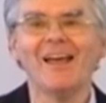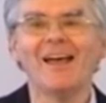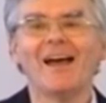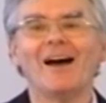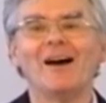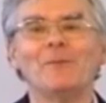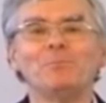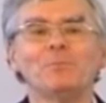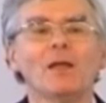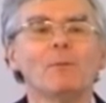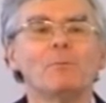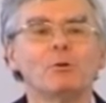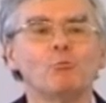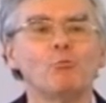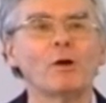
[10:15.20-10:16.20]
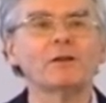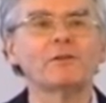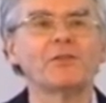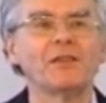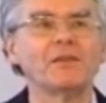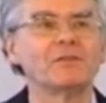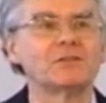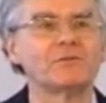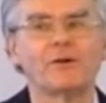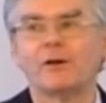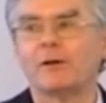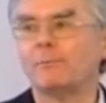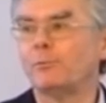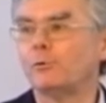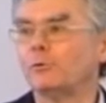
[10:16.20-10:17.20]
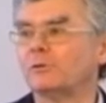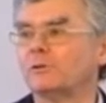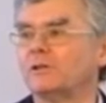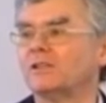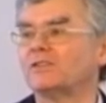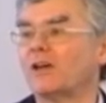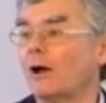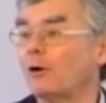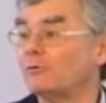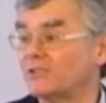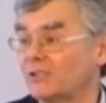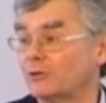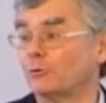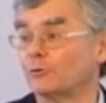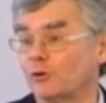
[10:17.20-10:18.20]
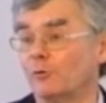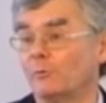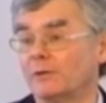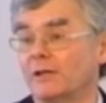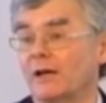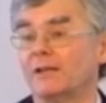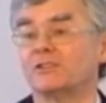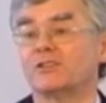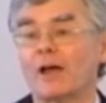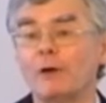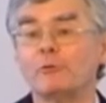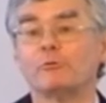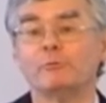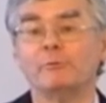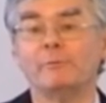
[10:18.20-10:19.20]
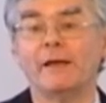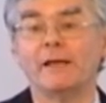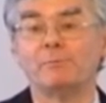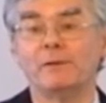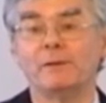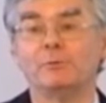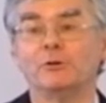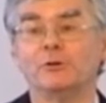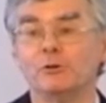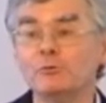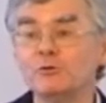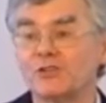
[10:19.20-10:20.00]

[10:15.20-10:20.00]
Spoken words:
but one thing that's very important is how is it automatized? How can we make people use